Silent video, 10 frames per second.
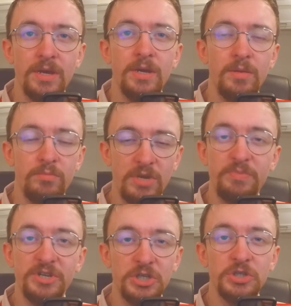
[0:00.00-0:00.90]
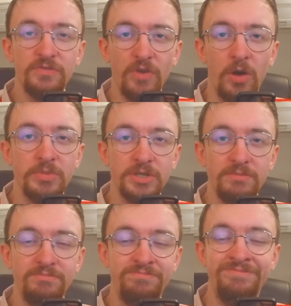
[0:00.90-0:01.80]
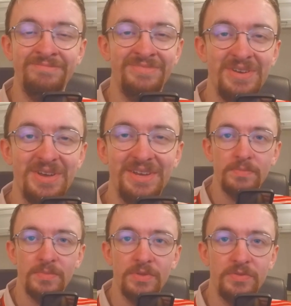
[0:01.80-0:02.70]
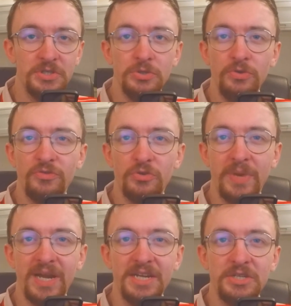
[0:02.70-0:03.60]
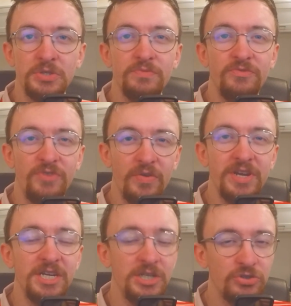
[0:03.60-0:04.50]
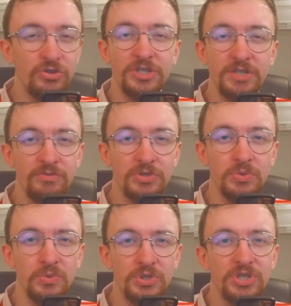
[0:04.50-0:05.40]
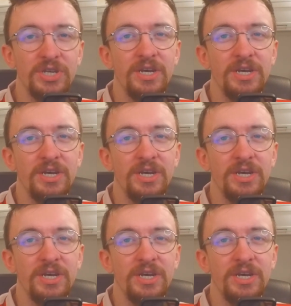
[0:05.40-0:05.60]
my predictions flopped. This new format led to some very interesting results,